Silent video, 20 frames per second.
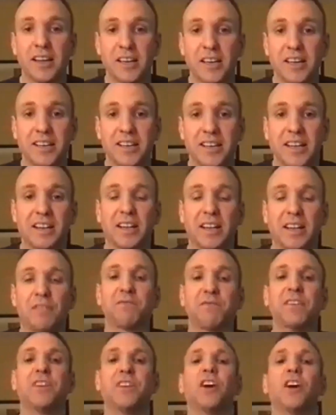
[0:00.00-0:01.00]
they they
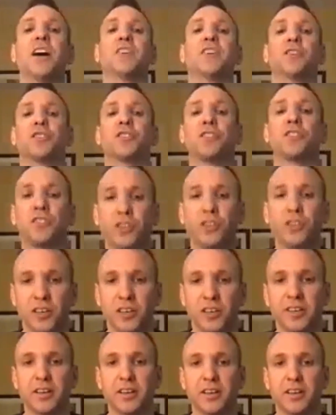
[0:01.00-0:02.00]
feel
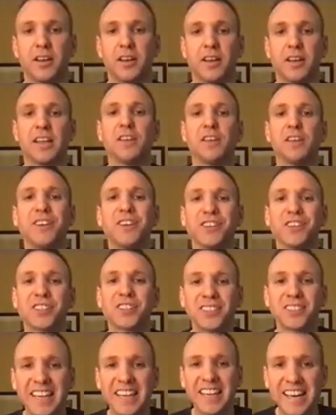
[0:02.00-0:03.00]
understood, they feel
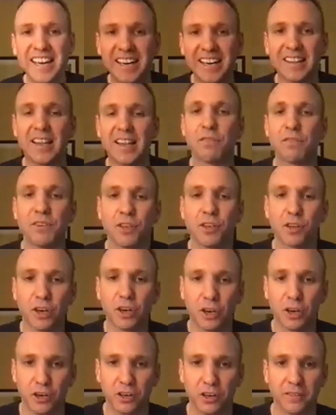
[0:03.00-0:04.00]
seen, and they feel
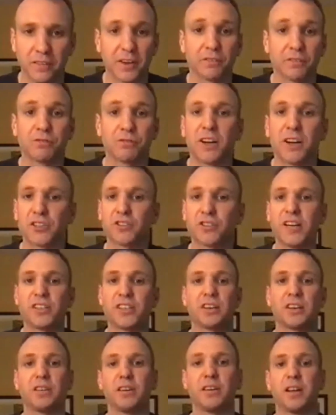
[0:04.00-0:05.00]
heard. Their
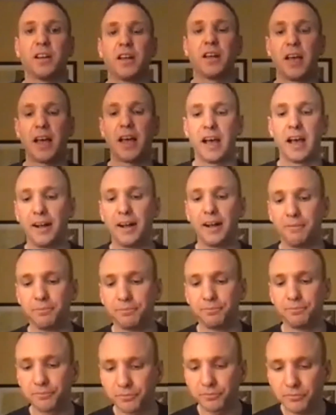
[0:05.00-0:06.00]
frustration, um,
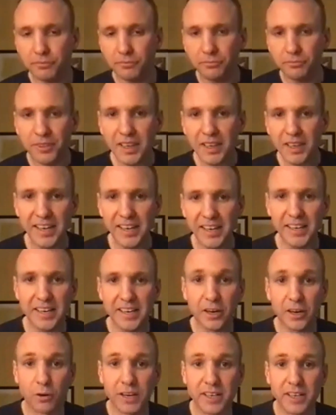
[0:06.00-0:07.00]
it, you
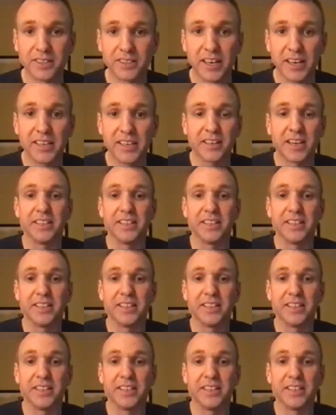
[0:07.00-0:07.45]
know, is is is